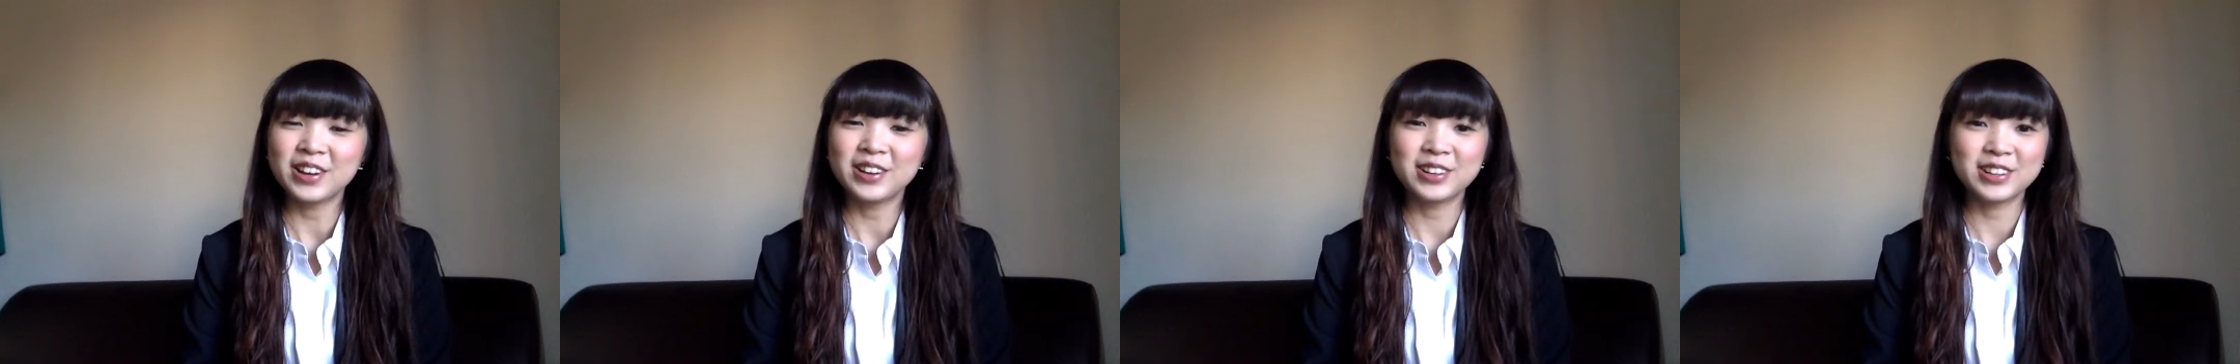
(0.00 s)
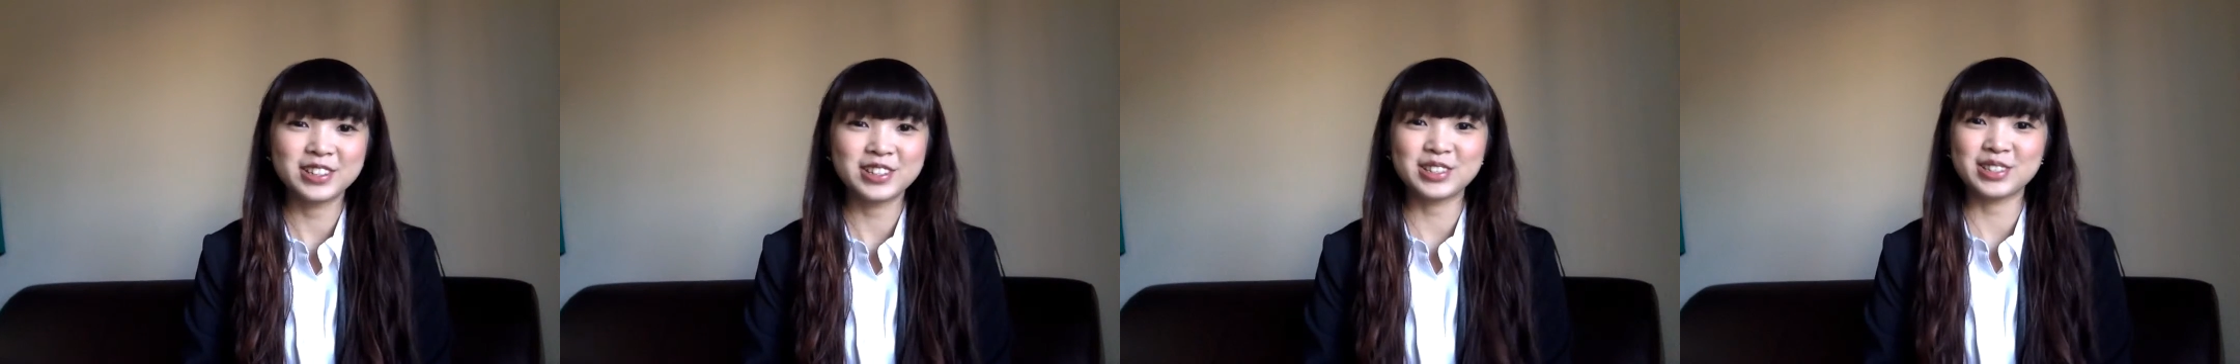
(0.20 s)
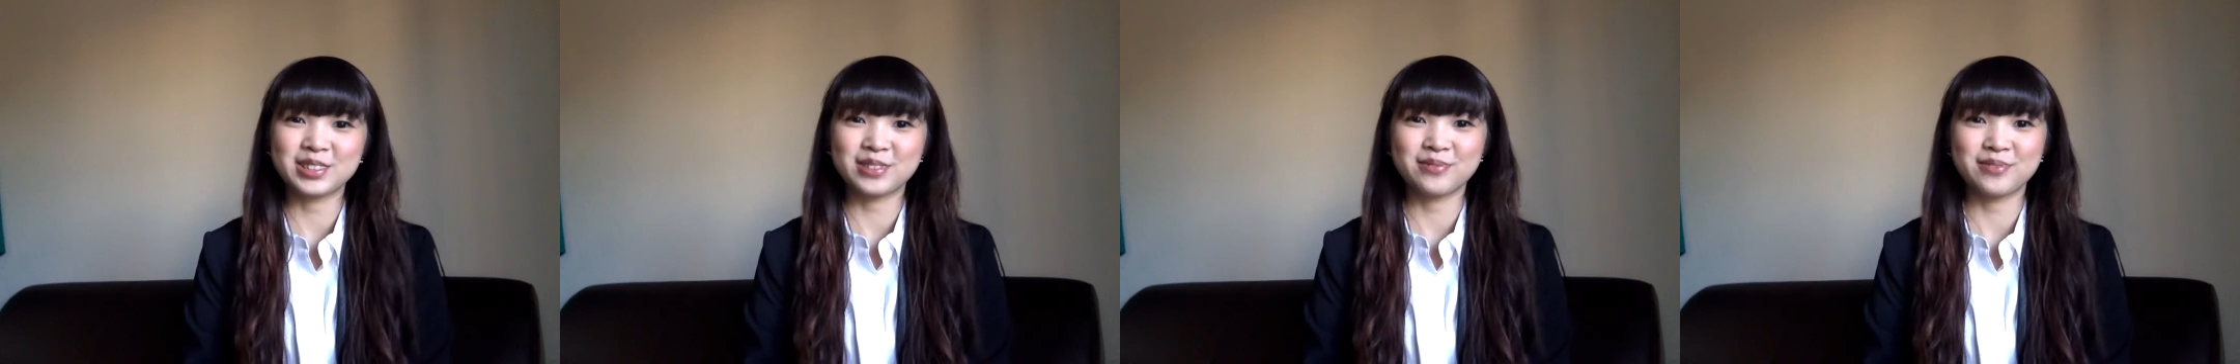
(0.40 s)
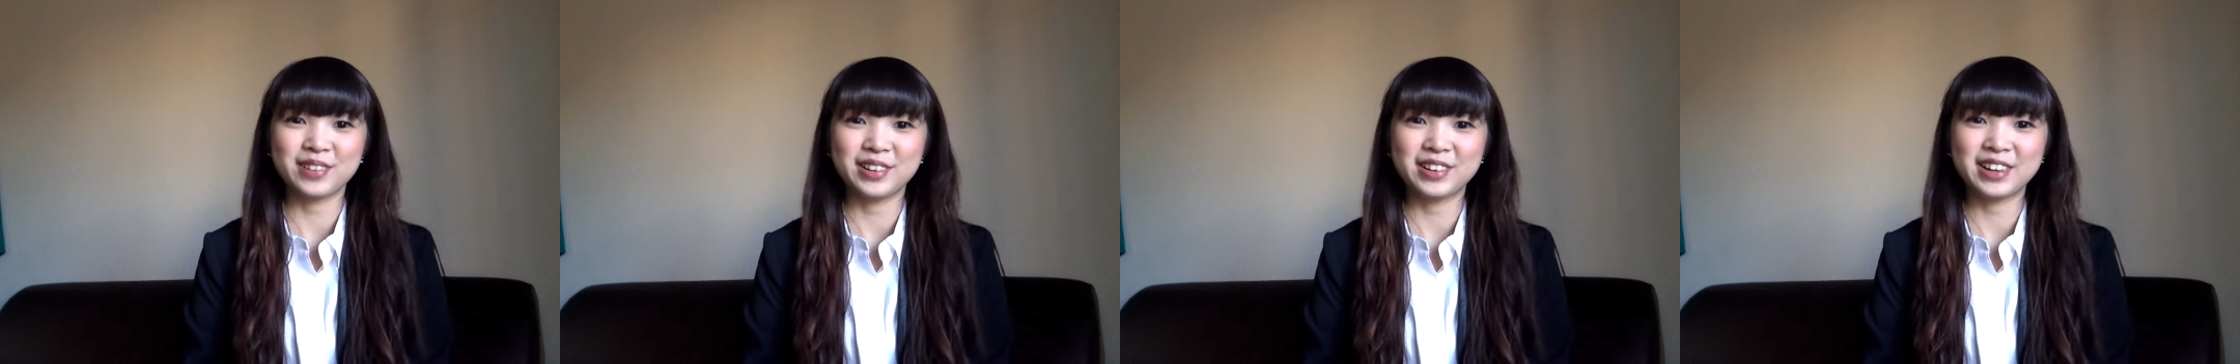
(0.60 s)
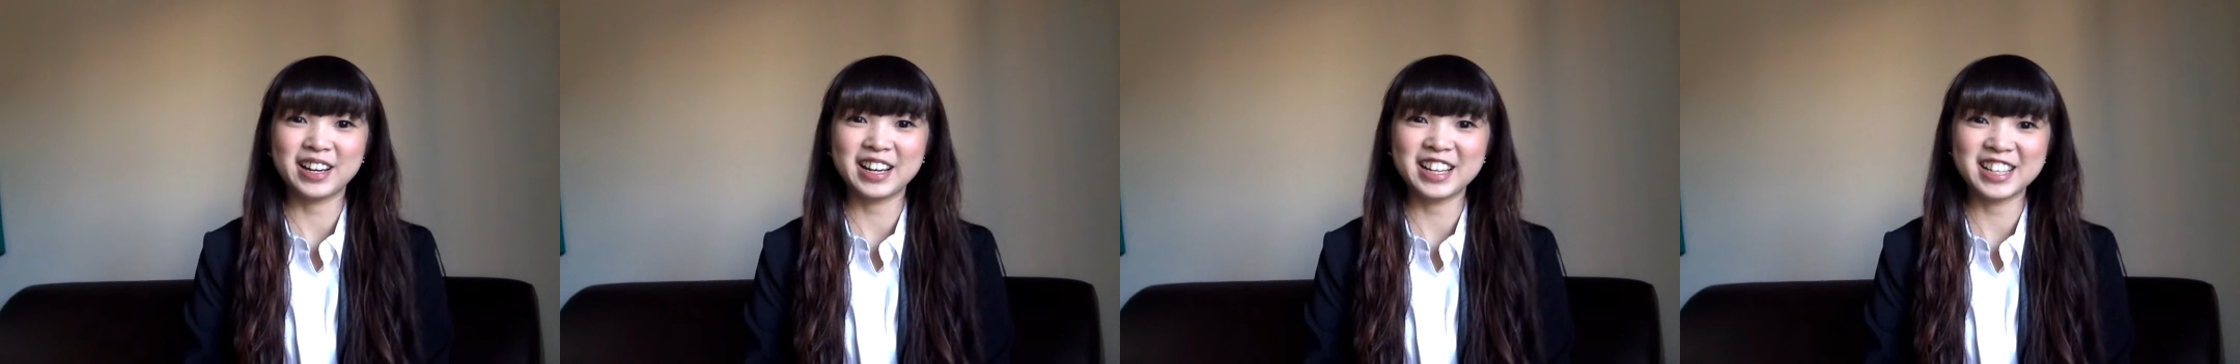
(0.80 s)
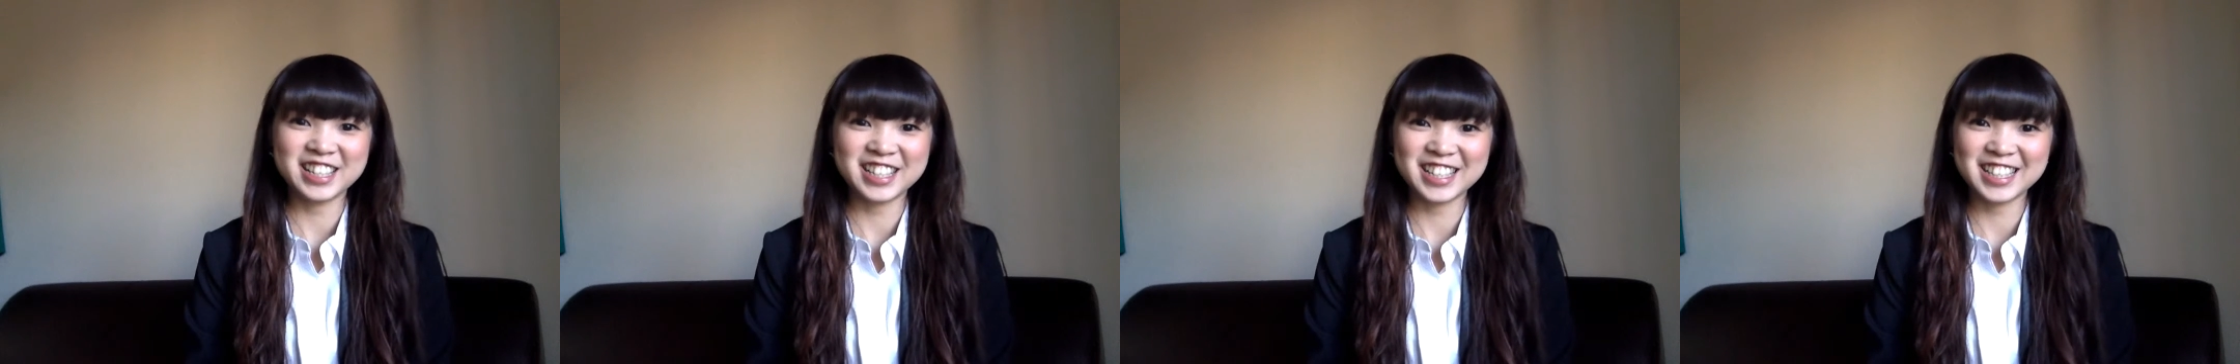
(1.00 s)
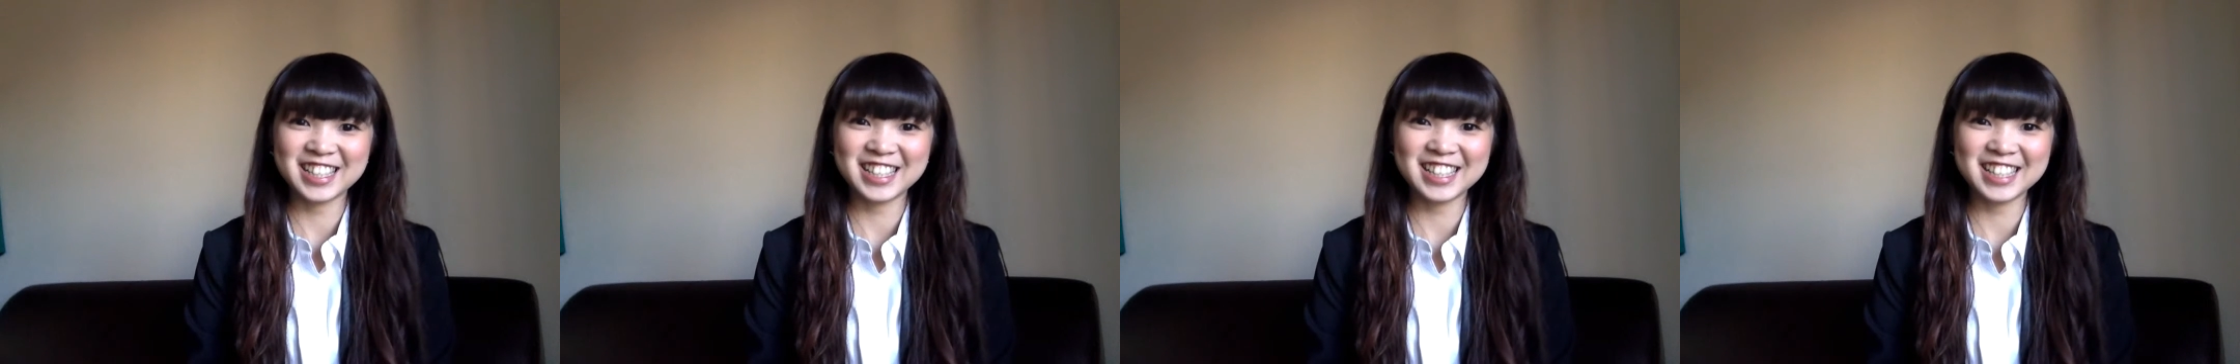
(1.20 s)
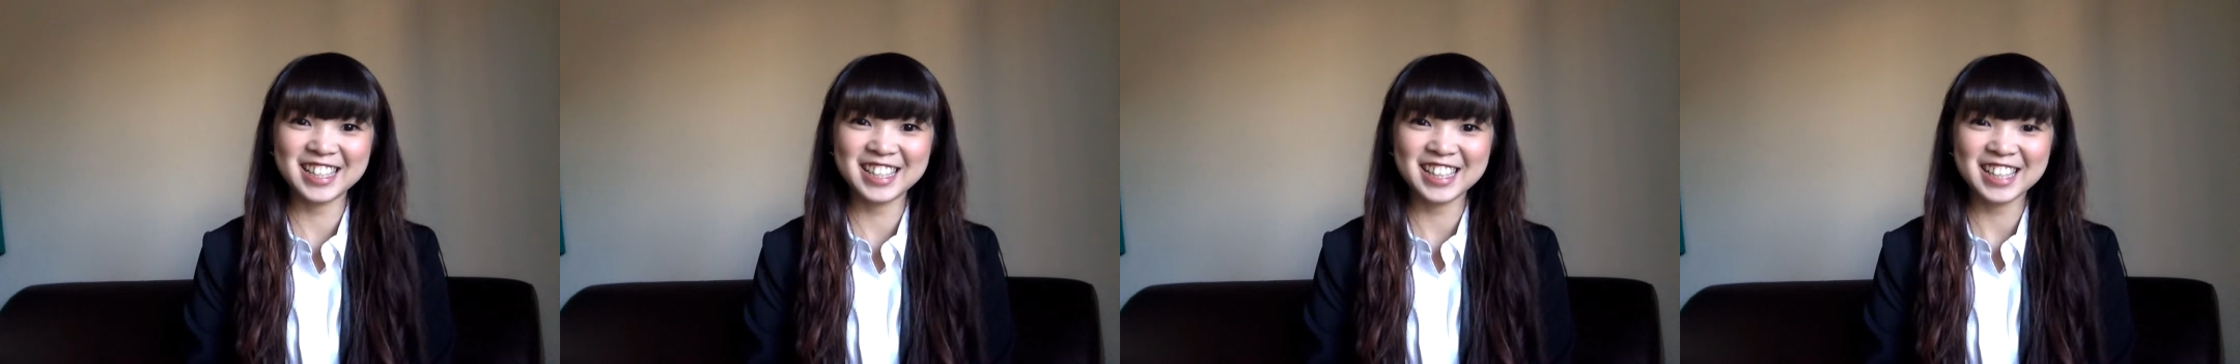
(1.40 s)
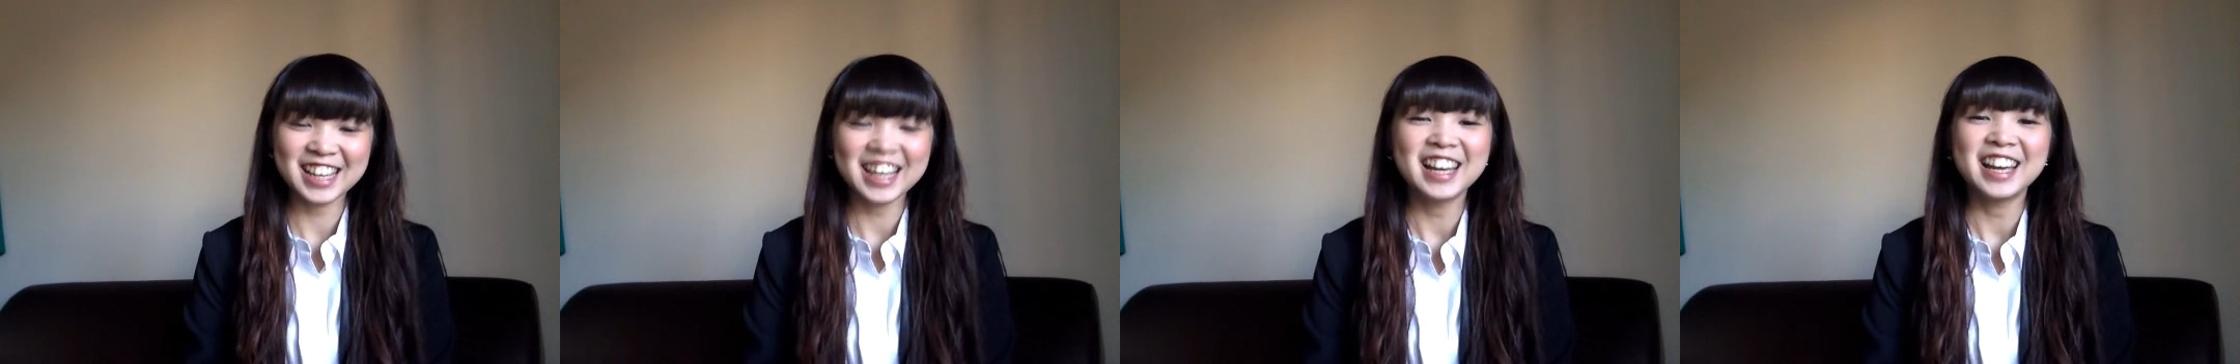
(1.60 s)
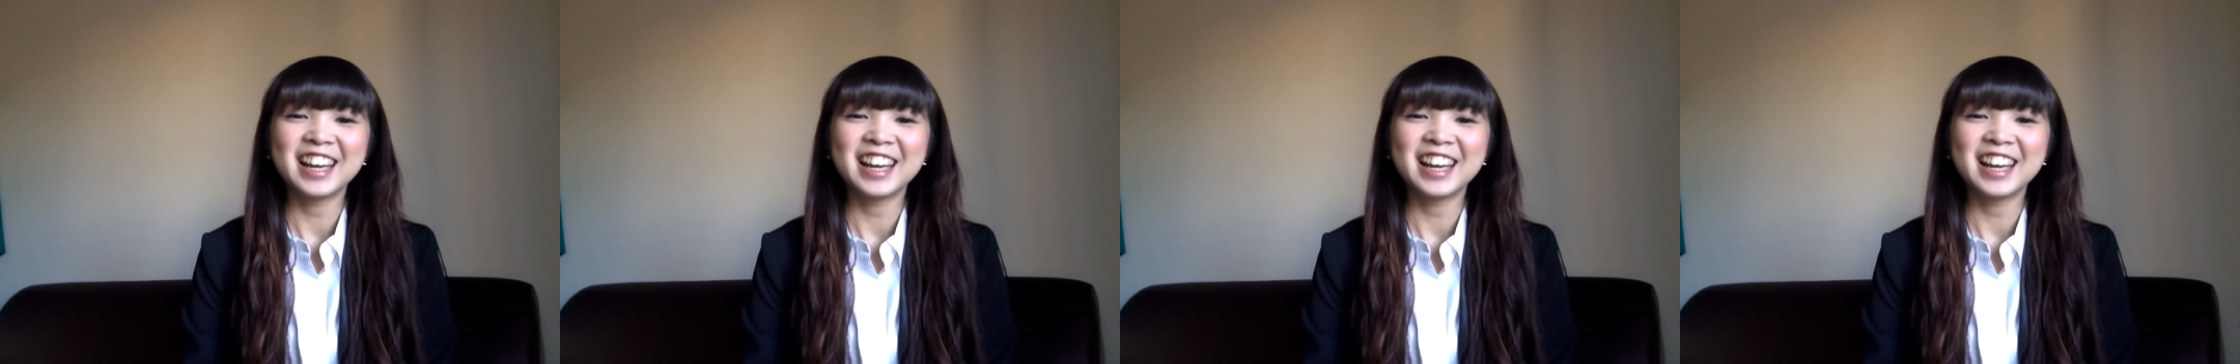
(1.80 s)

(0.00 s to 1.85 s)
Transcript: which is very interesting.